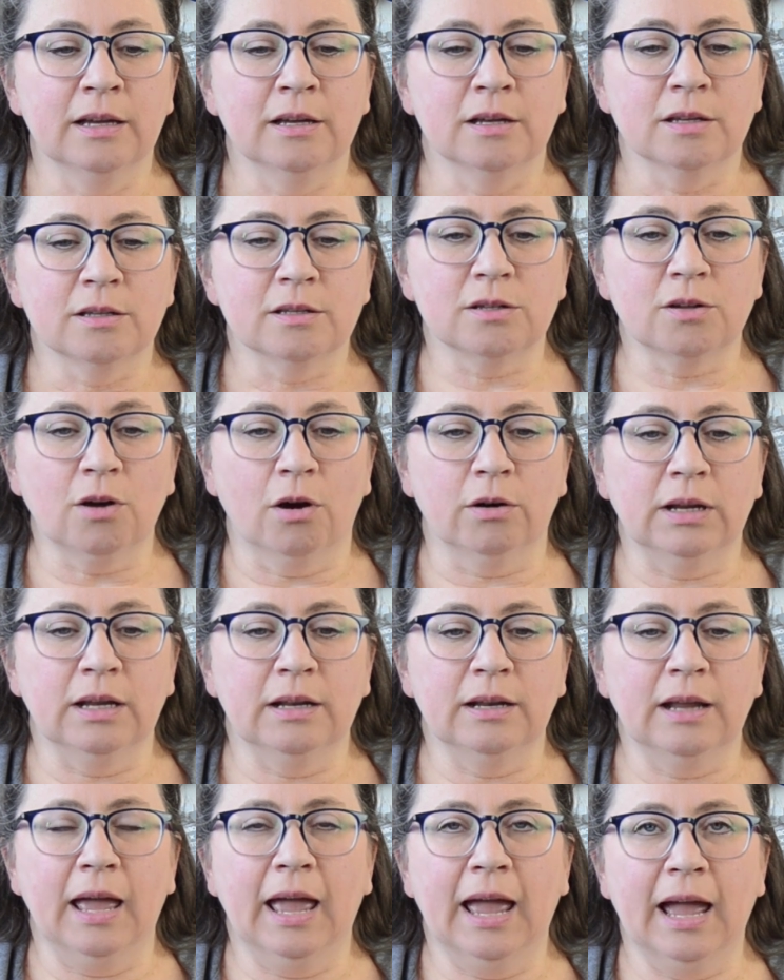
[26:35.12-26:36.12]

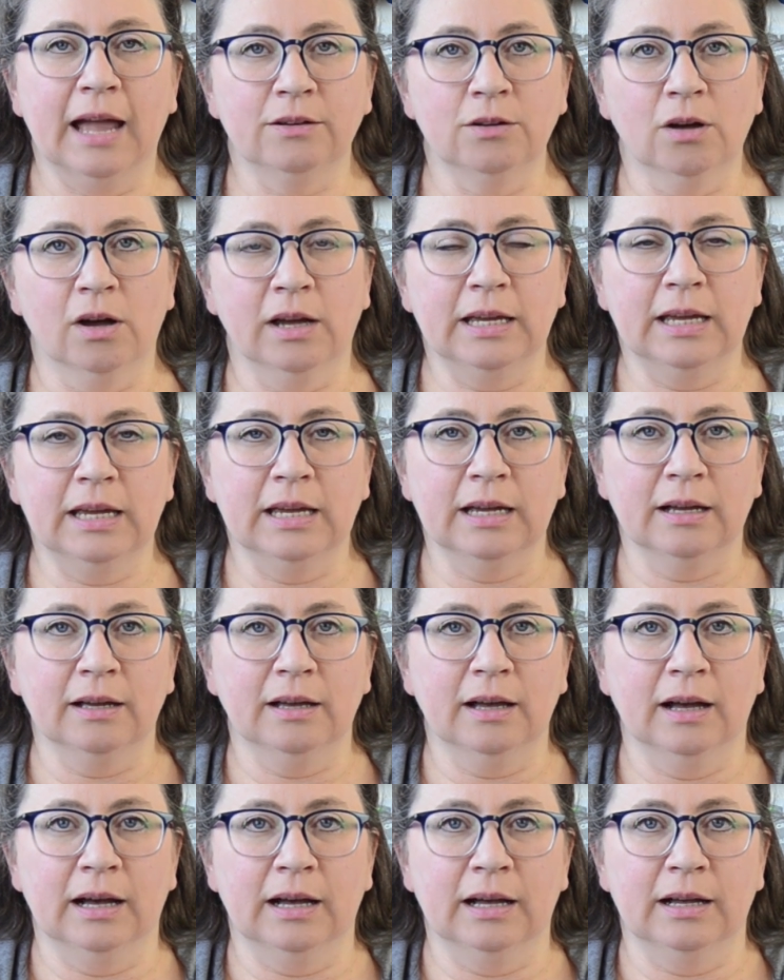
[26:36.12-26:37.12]
started hand dyeing
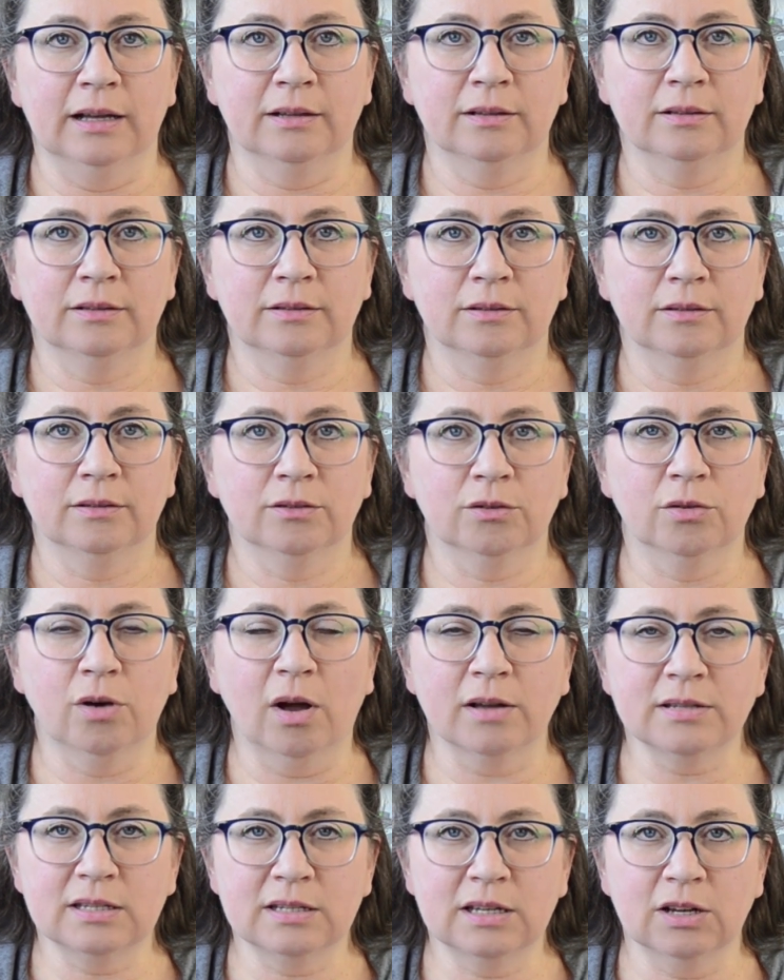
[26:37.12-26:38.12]

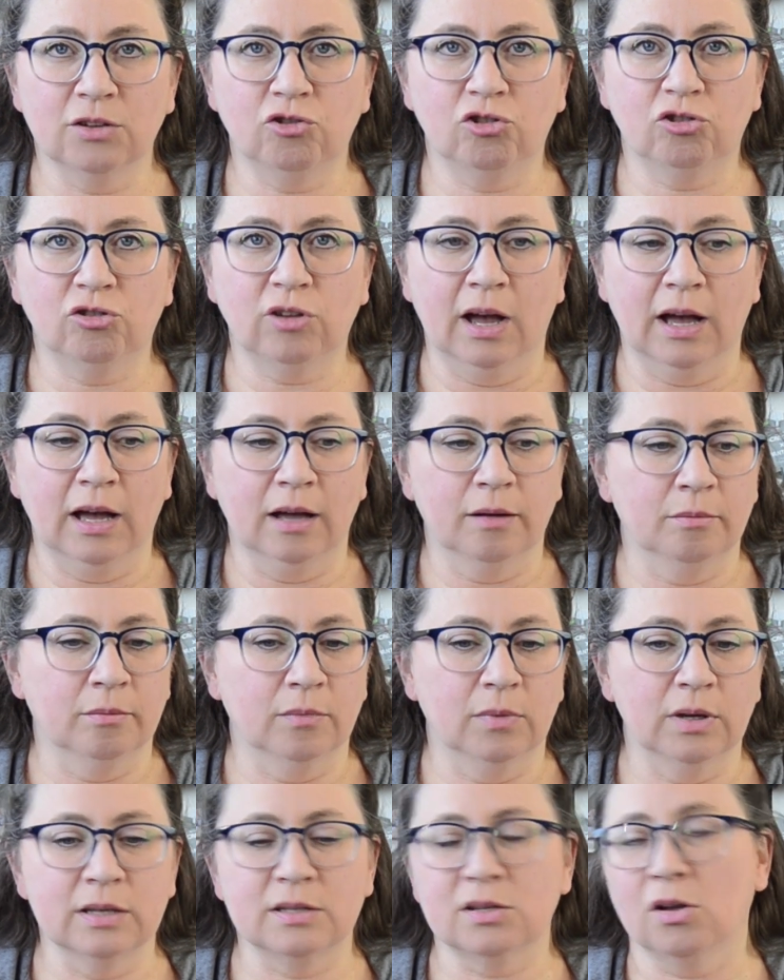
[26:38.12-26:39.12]
cross stitch.
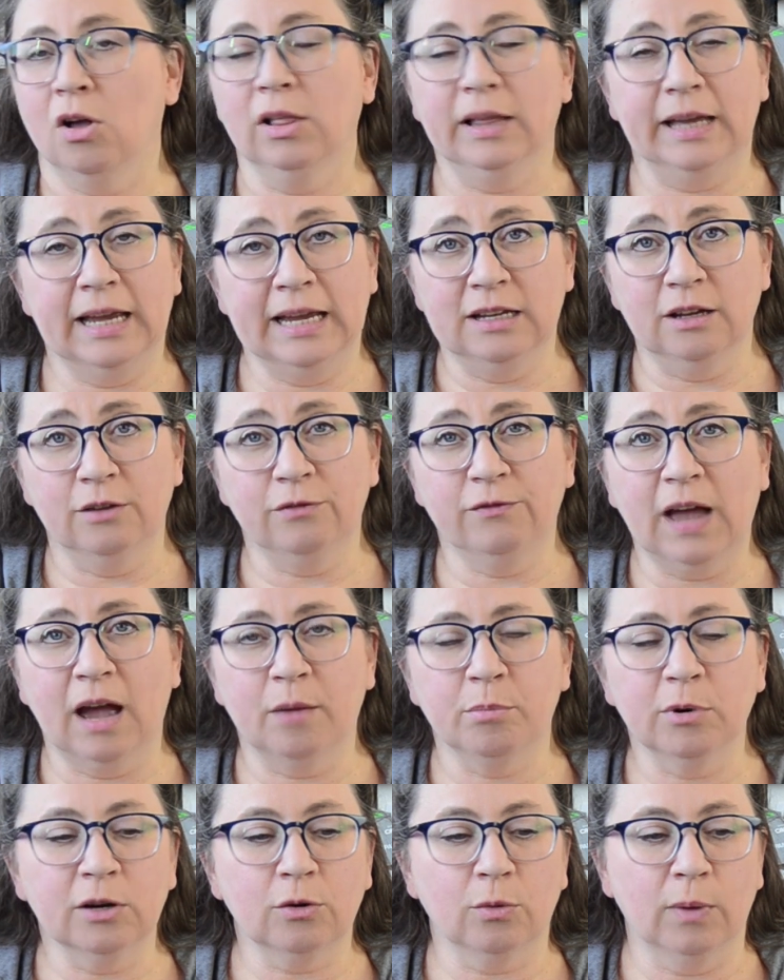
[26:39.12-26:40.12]
It's all Aida
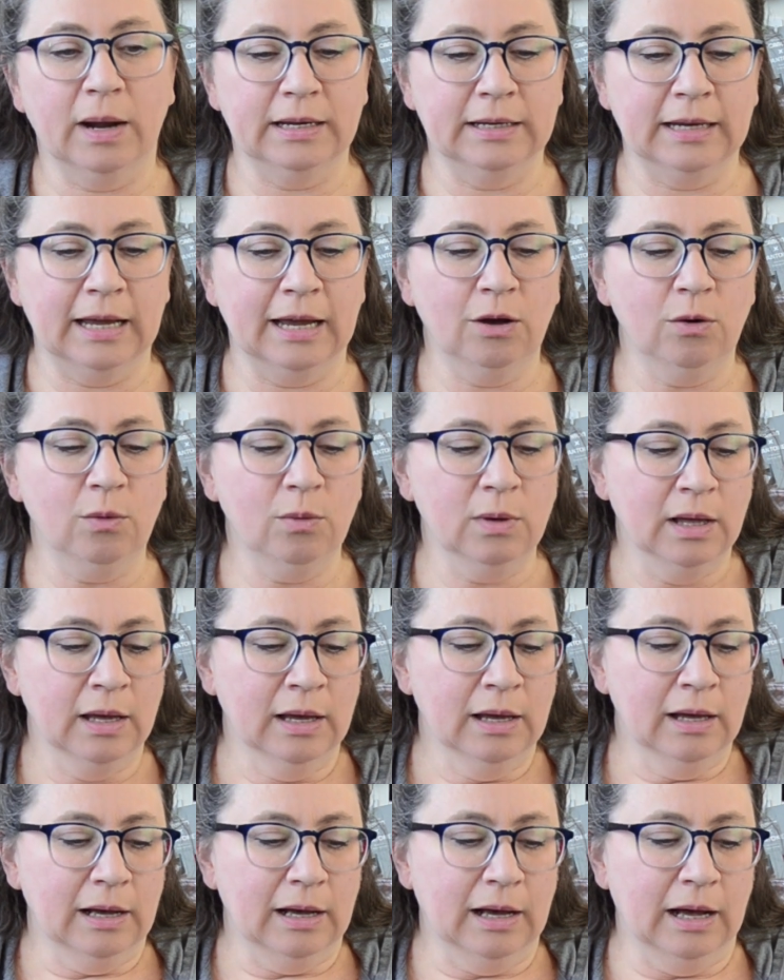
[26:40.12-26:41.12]
fabric right now,
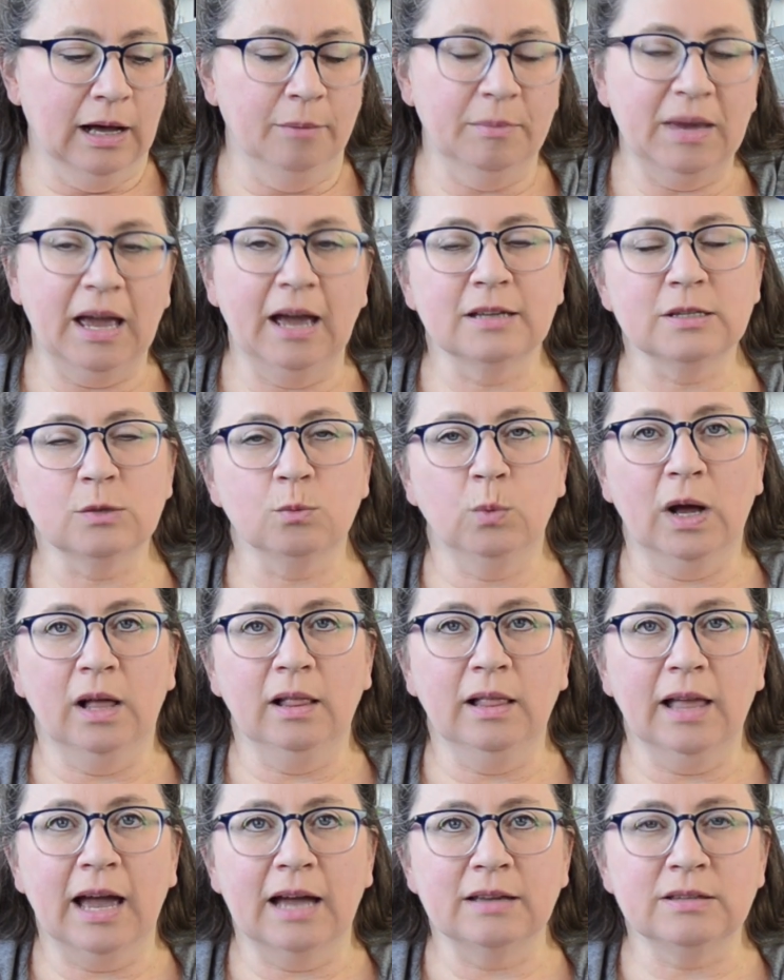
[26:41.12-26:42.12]
as
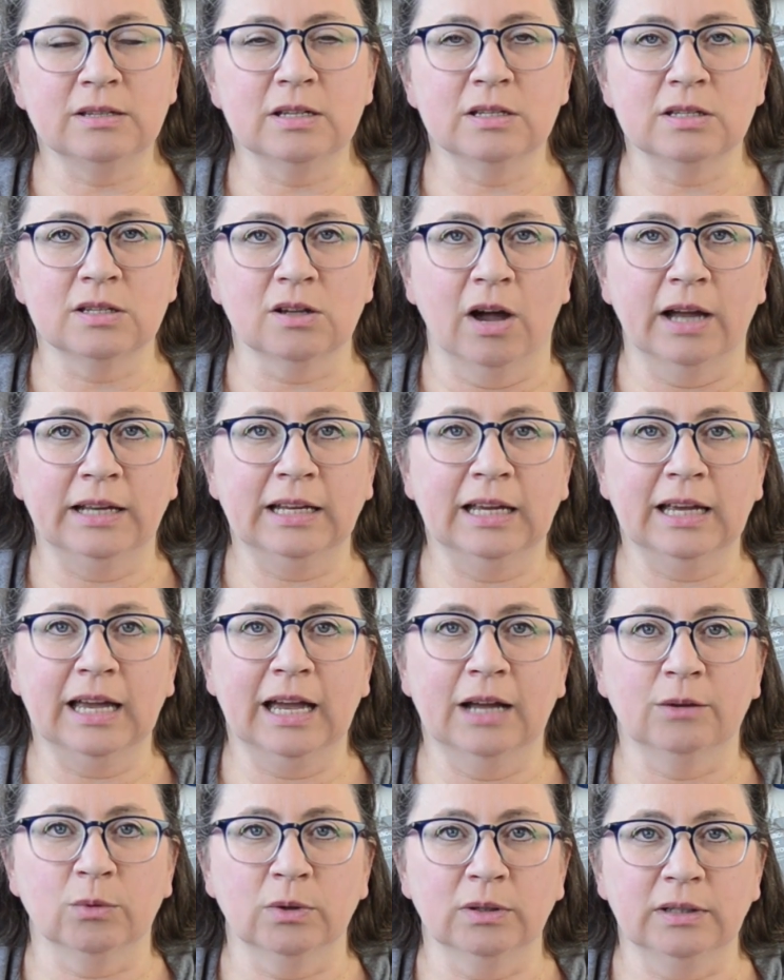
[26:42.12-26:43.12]
well as designing
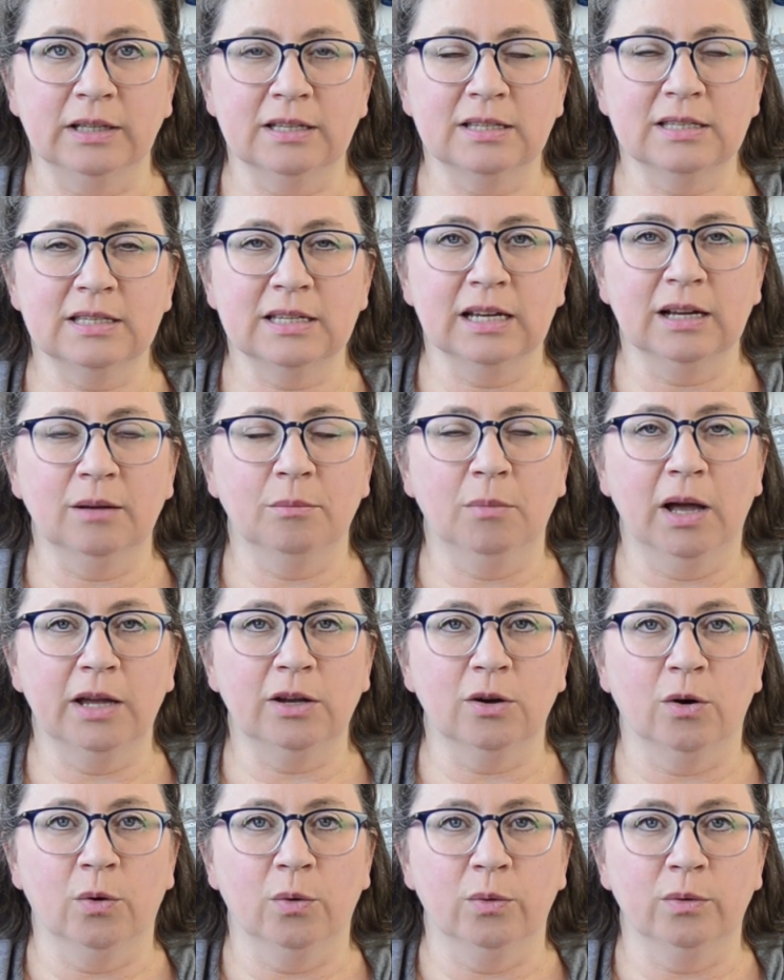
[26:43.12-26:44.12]
and releasing my
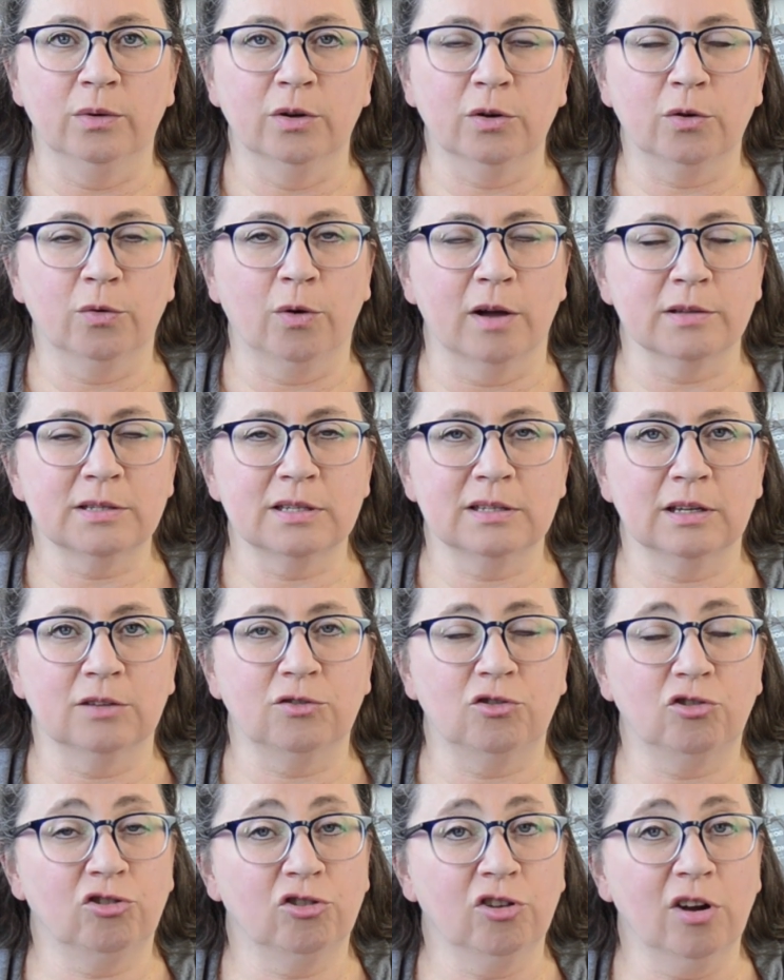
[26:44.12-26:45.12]
own cross
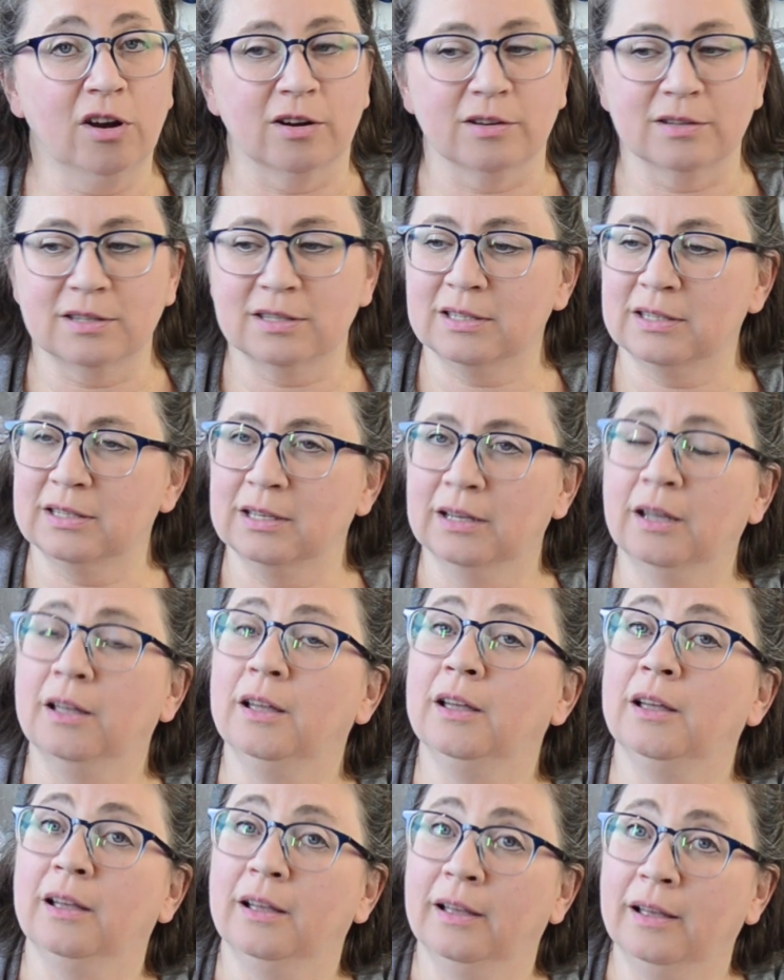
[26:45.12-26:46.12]
stitch charts.
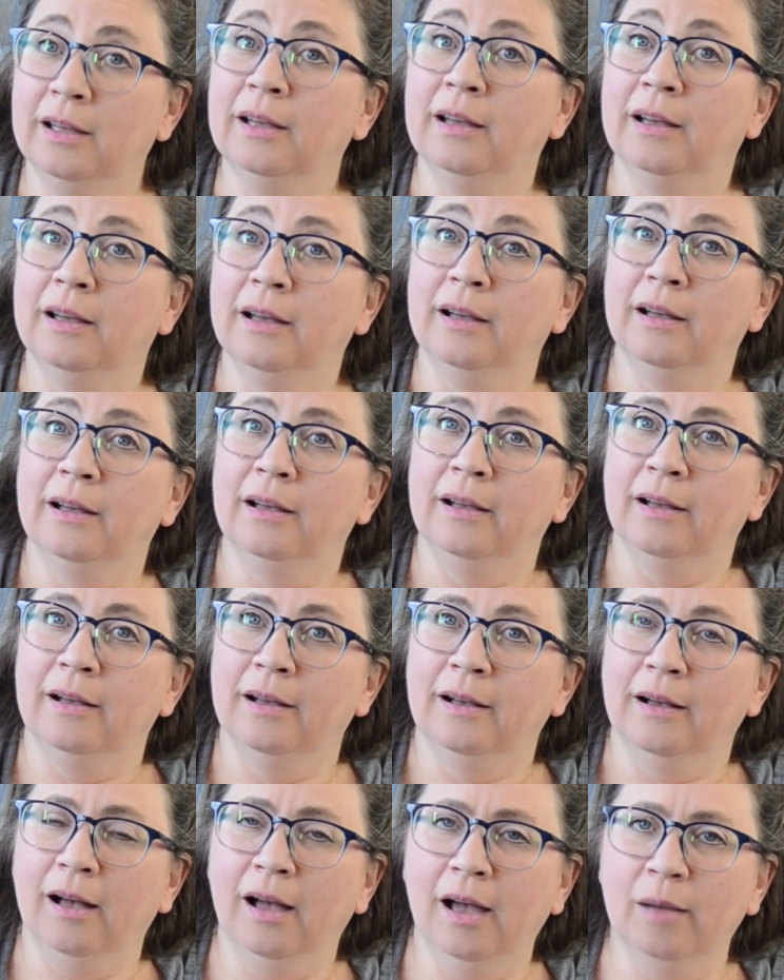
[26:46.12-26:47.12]

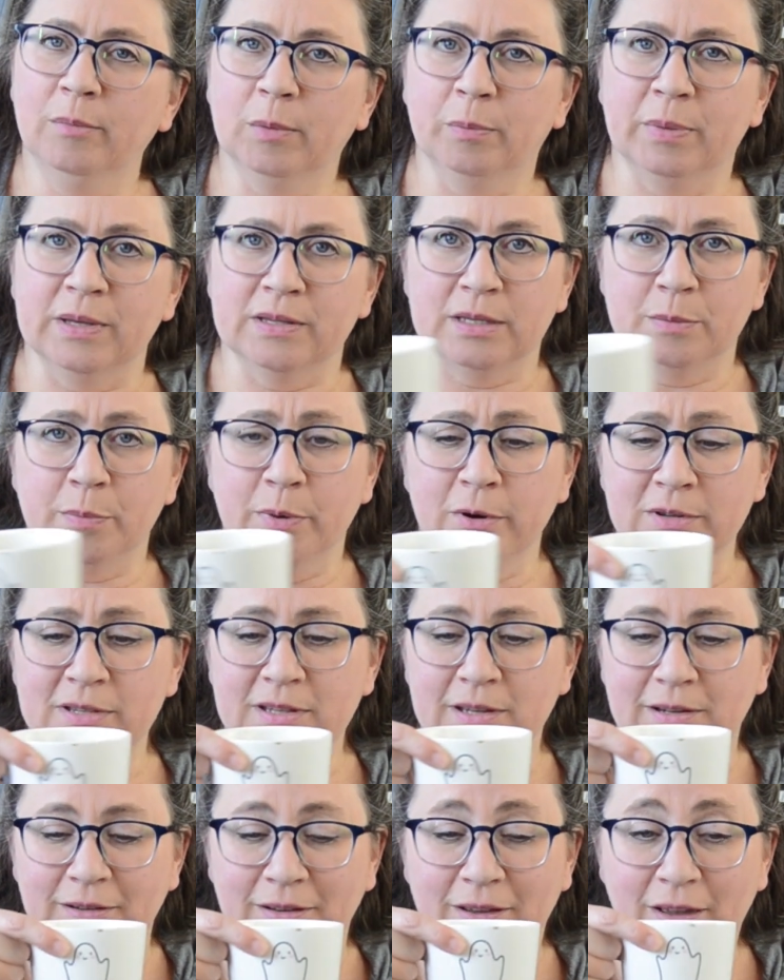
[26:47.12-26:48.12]
I'm a busy
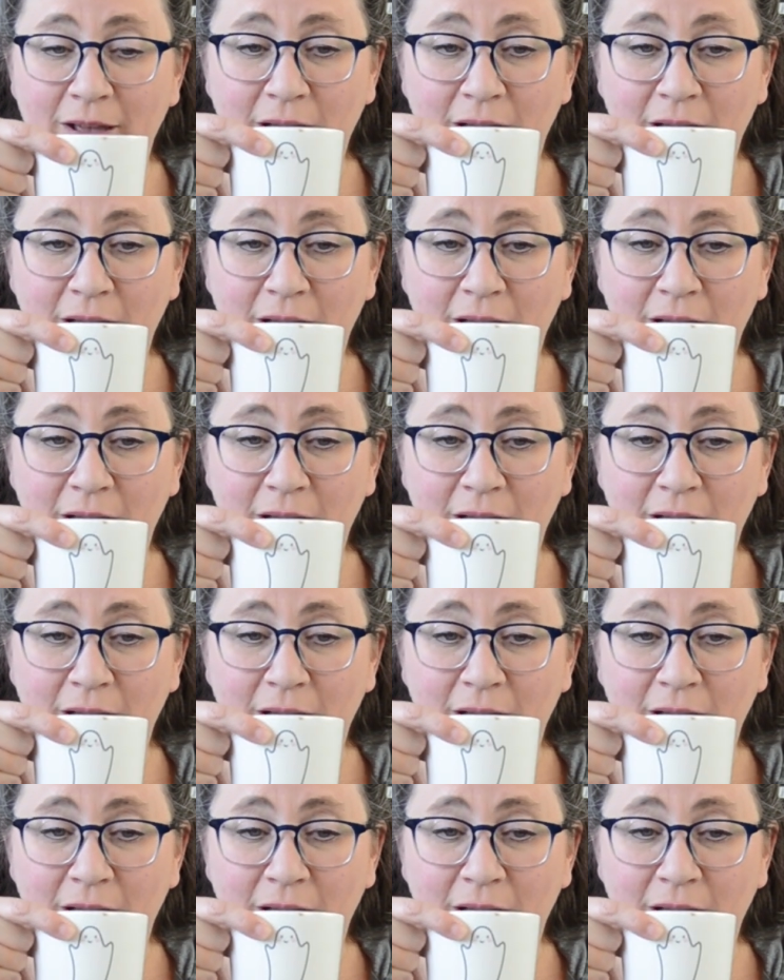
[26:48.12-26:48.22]
person.